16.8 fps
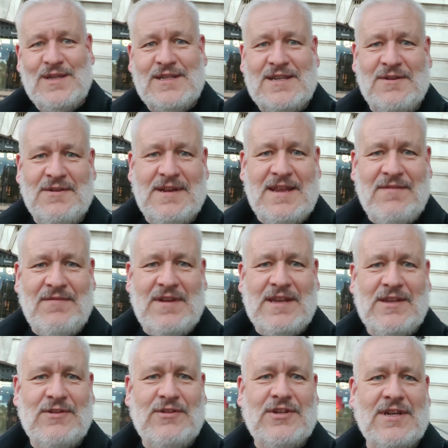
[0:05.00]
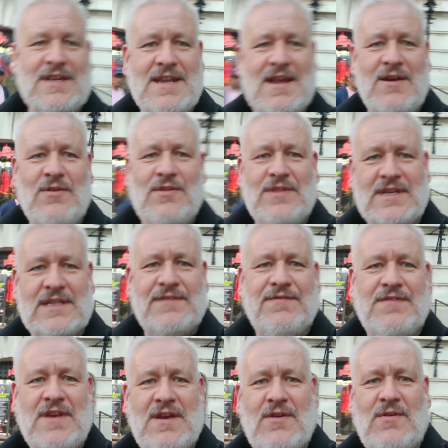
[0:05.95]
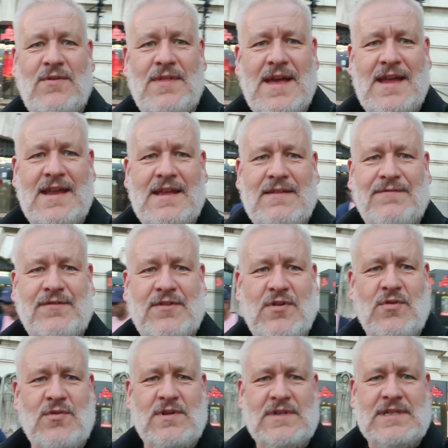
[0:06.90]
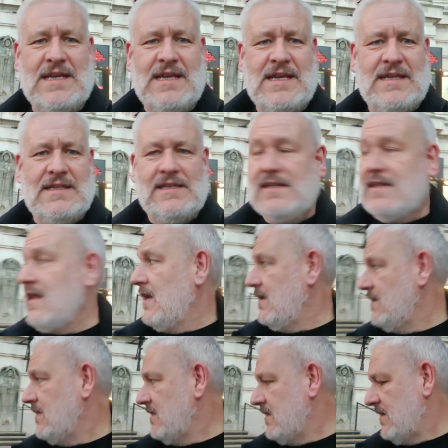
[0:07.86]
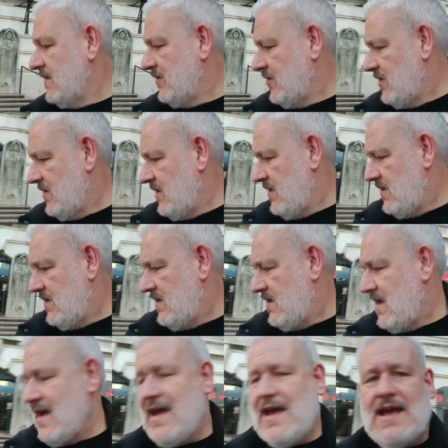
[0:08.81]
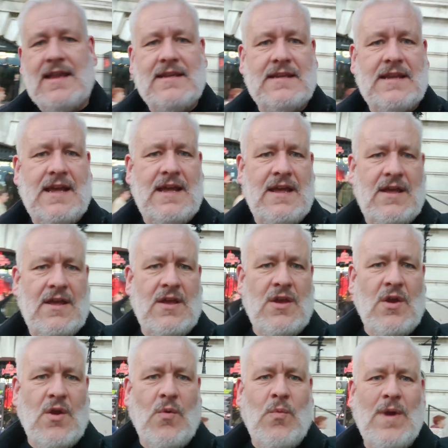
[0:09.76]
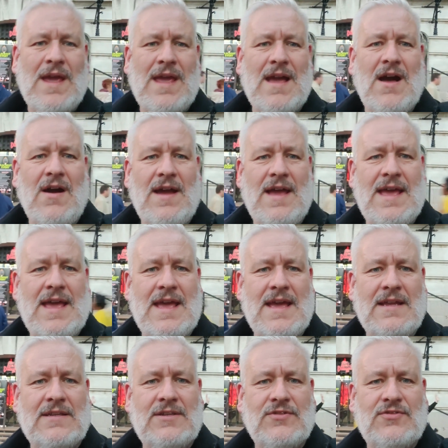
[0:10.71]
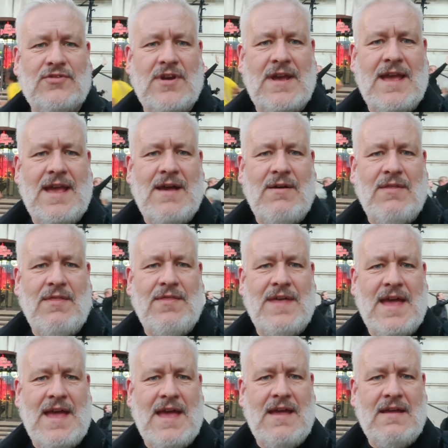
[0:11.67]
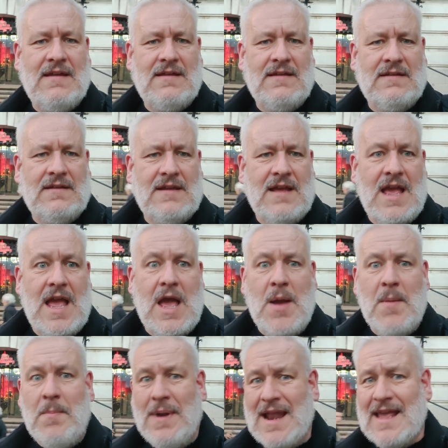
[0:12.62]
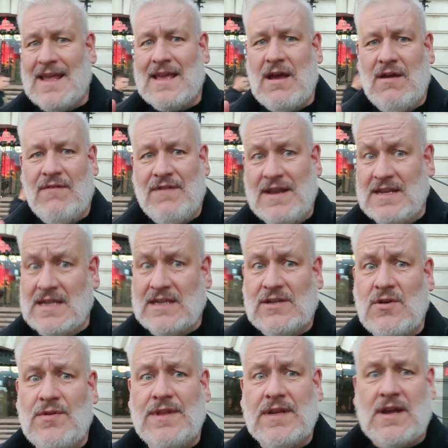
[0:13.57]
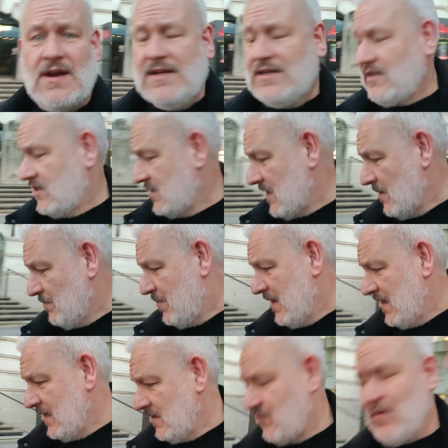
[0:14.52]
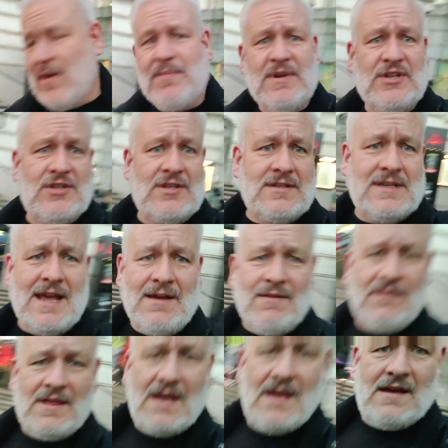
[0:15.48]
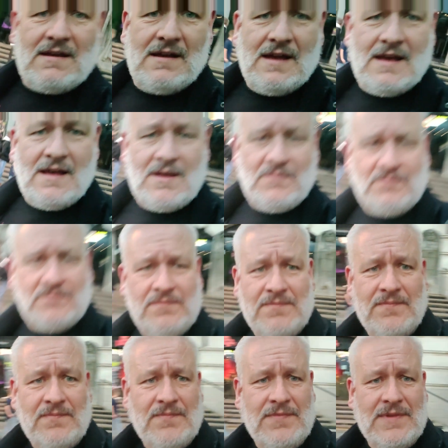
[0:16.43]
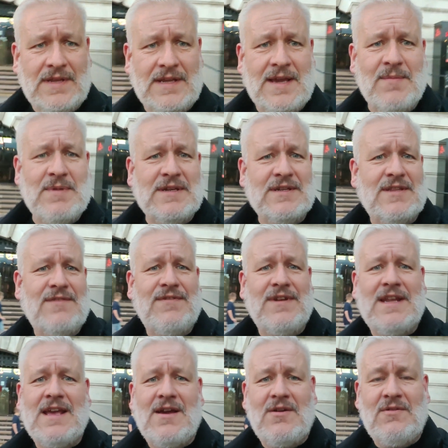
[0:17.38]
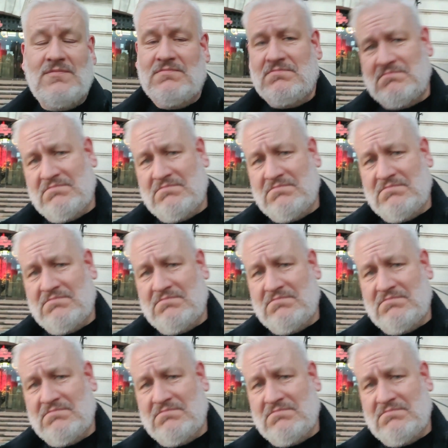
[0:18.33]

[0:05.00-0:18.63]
So good evening. You should know this view. That, of course, is the London Dungeon, and we are here to try out their Blackout event. Ignore the guy just dumping his rubbish down there. Coming into the video,